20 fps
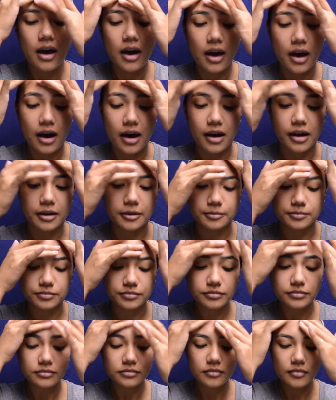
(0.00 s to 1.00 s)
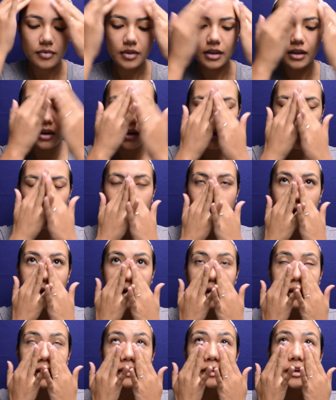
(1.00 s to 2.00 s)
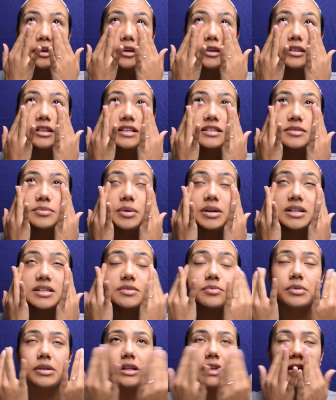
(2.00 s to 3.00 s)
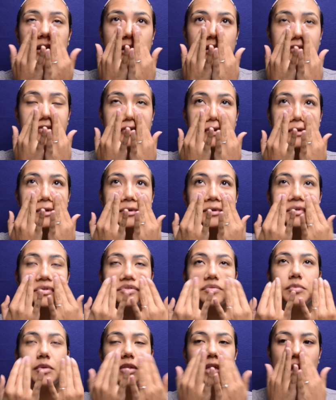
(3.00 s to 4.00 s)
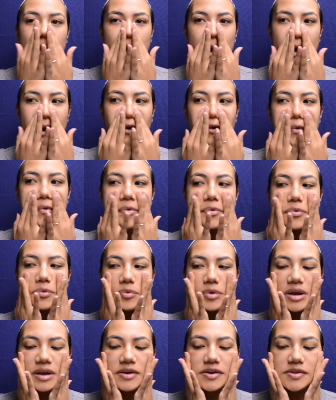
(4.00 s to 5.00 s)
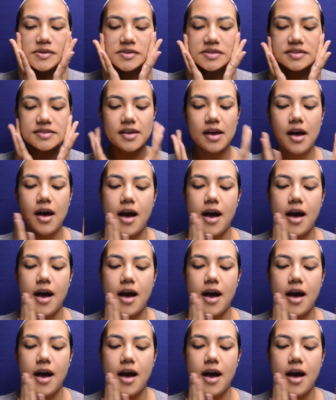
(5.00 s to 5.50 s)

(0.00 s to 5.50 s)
And this one is really good for smoothing out wrinkles.